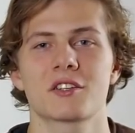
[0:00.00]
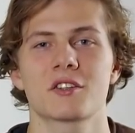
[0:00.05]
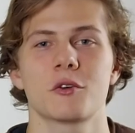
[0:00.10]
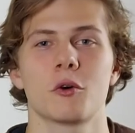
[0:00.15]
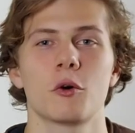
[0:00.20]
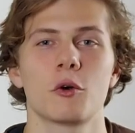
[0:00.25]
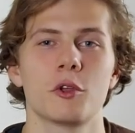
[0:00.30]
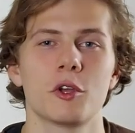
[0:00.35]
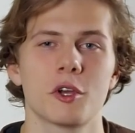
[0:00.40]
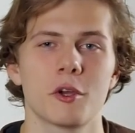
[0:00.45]
so
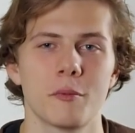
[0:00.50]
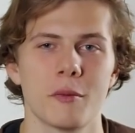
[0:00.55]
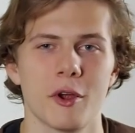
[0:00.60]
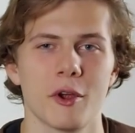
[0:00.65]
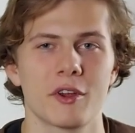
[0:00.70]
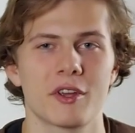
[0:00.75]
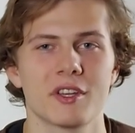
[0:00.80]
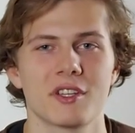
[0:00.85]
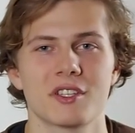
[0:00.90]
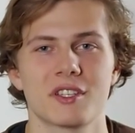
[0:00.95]
all you
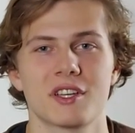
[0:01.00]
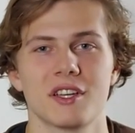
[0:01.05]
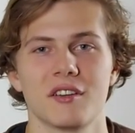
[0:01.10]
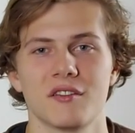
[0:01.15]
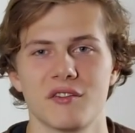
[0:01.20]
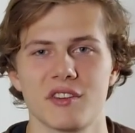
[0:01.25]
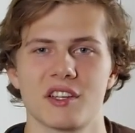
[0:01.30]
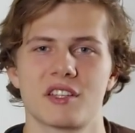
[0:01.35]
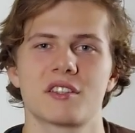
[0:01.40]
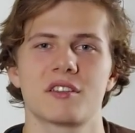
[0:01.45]
Americans can
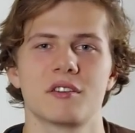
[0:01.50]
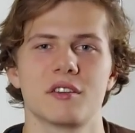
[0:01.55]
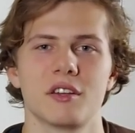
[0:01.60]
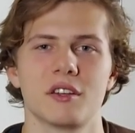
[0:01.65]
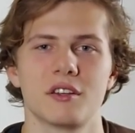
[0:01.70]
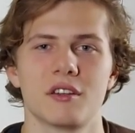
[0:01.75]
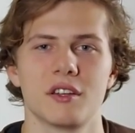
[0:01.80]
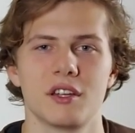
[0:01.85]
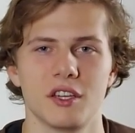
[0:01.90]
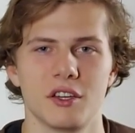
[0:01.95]
invest in
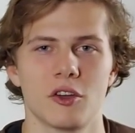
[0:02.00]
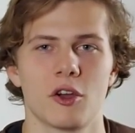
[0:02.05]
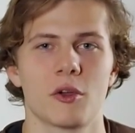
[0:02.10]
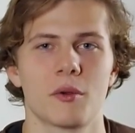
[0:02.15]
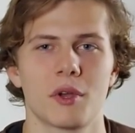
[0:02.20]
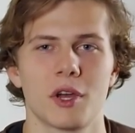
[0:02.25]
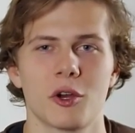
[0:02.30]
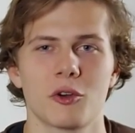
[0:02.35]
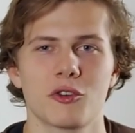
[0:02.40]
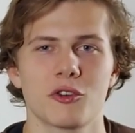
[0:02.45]
it in your
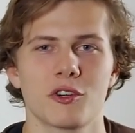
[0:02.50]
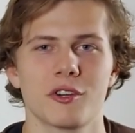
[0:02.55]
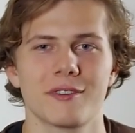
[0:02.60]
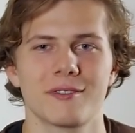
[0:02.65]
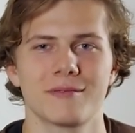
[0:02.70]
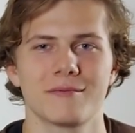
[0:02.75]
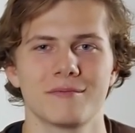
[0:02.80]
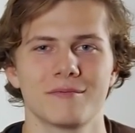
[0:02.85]
home country.